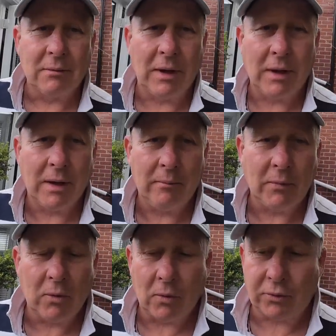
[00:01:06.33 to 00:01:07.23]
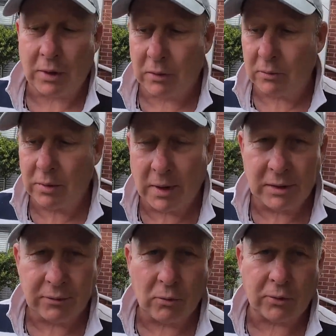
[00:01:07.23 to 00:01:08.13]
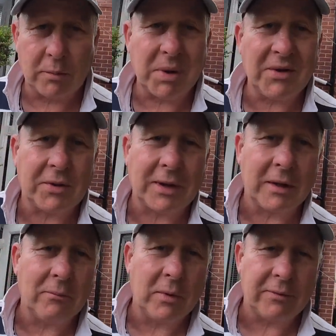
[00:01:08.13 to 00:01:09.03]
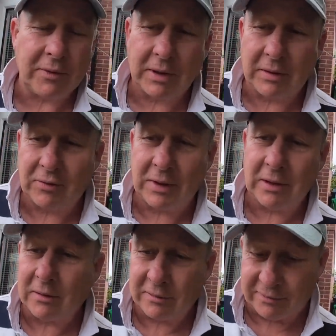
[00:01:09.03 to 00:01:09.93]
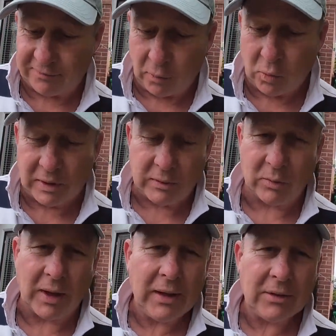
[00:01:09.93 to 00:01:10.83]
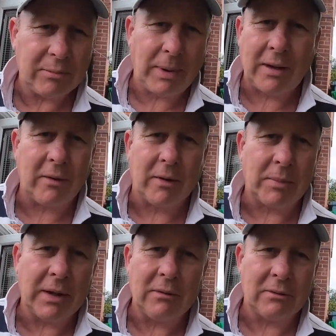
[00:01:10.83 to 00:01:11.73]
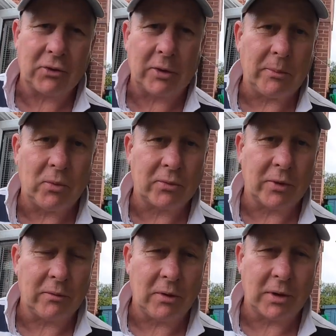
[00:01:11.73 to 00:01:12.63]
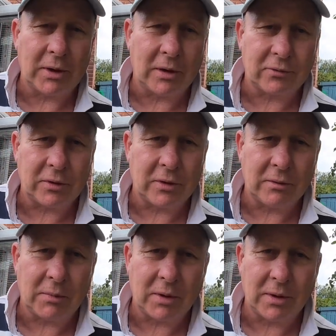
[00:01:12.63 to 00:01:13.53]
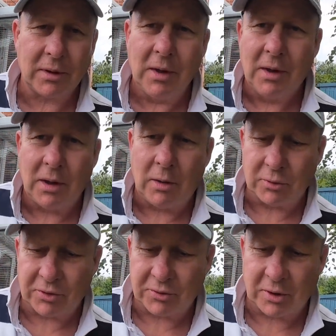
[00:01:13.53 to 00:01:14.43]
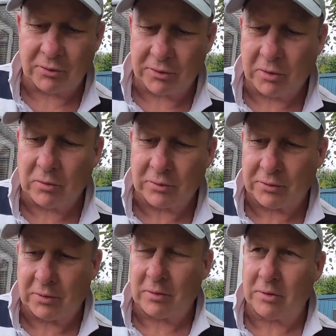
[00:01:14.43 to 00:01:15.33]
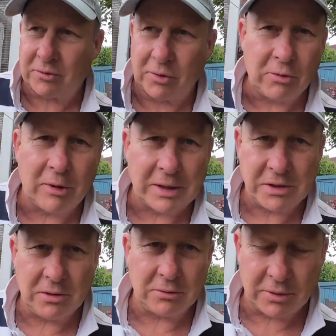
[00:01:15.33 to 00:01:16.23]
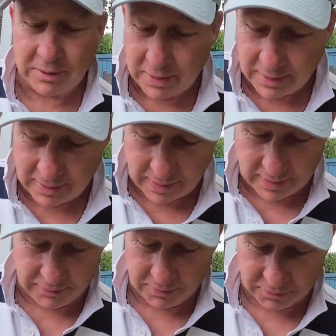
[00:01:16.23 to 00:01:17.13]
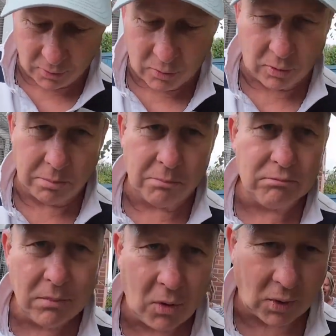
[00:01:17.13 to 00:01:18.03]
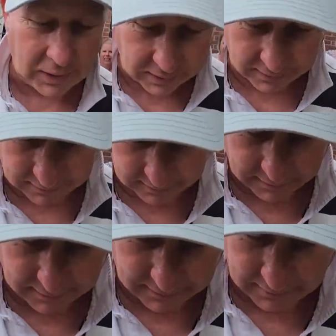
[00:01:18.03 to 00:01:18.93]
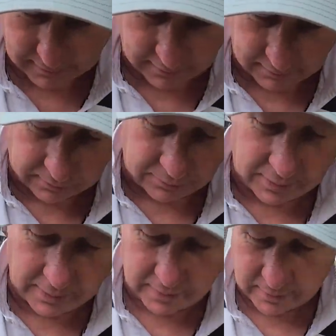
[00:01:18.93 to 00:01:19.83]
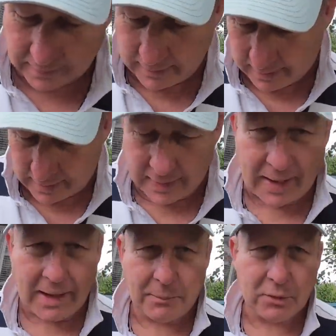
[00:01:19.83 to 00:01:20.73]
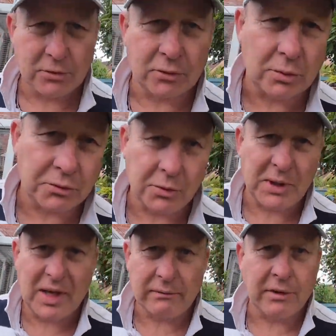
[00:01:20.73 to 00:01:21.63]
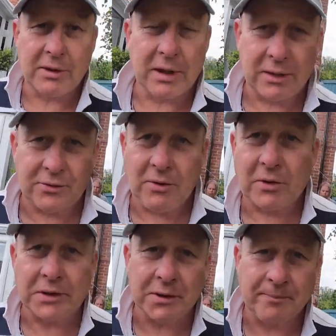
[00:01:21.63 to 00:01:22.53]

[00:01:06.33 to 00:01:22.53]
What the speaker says: It's also blessed again with the sound of 4 little legs pattering about, as I'm also looking after my oldest son's dogs. So I've got 2 grandchildren and the dog Molly, who's a lab who just wants to eat everything in sight.